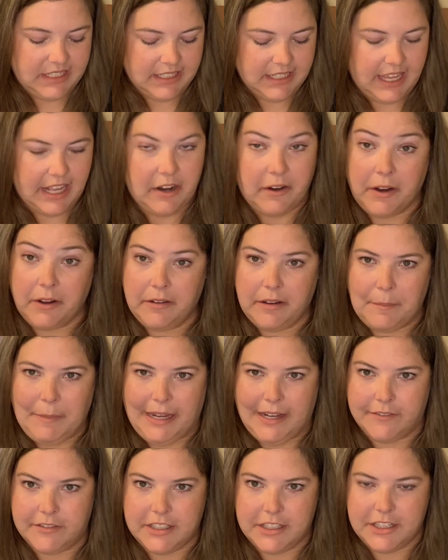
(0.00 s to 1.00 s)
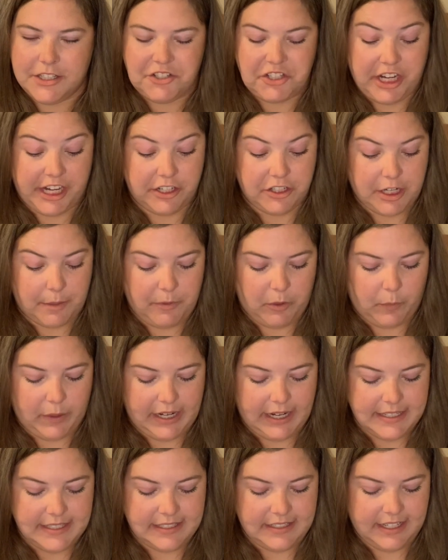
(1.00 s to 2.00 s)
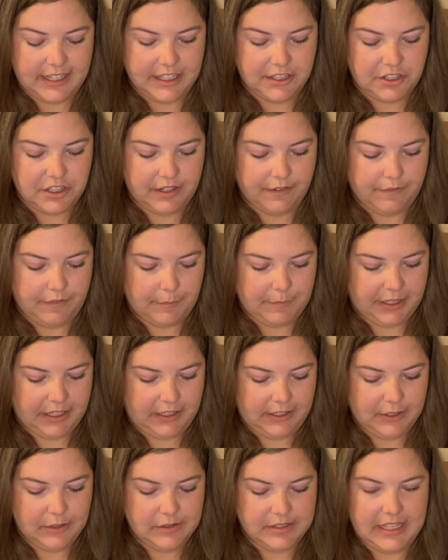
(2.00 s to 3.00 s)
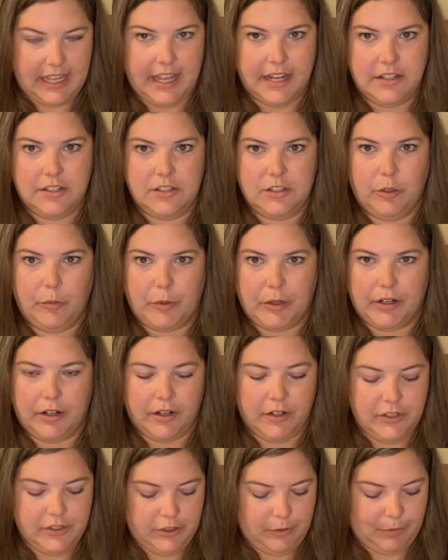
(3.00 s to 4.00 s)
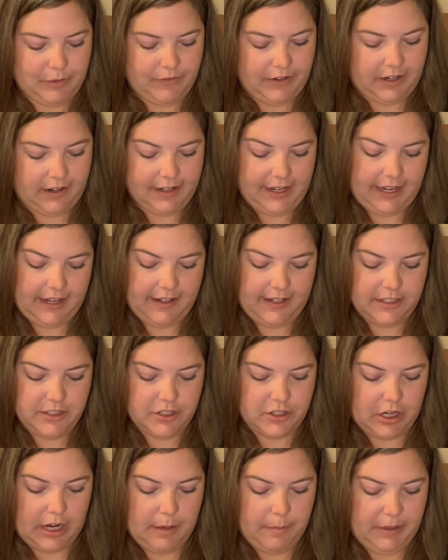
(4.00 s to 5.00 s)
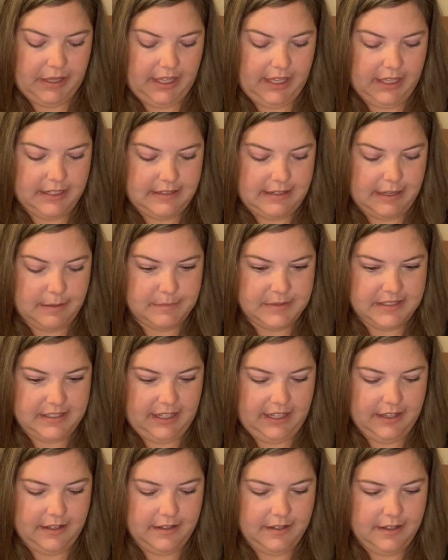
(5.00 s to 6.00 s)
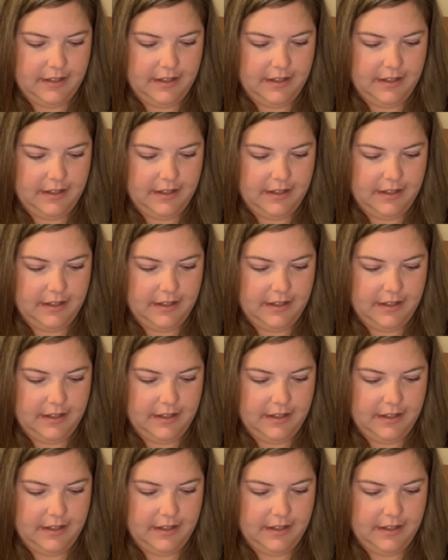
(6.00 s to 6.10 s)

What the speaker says: I don't know. I may have to change up the way I stitch if I'm going to use that super, super variegated, stripey DMC.